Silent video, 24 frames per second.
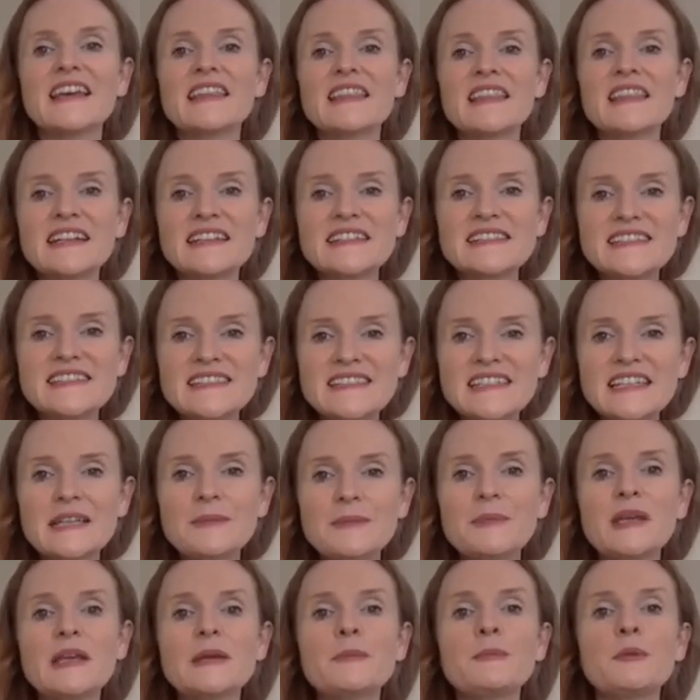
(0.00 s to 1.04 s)
that I see
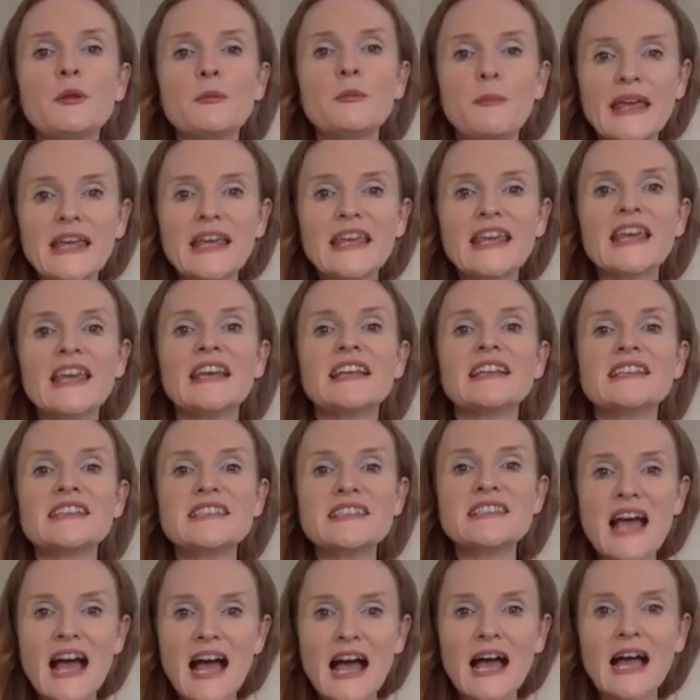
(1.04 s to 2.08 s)
people making
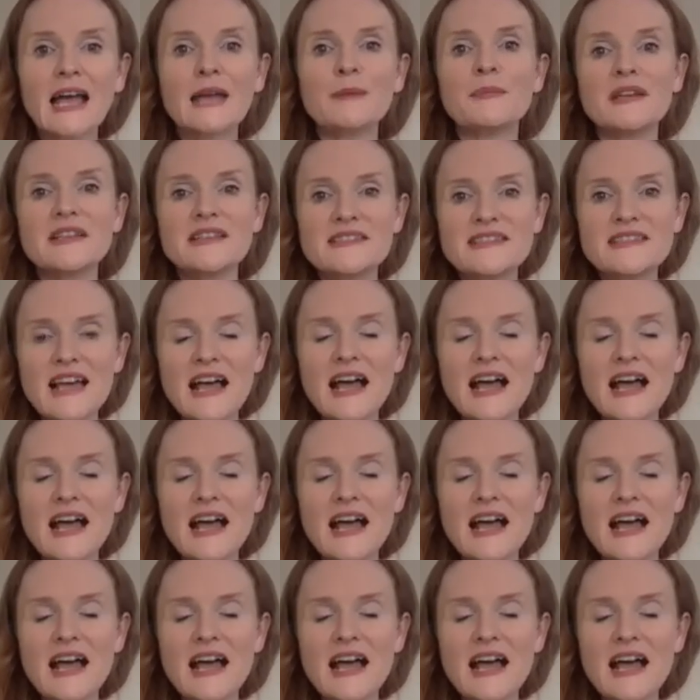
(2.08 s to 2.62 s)
time and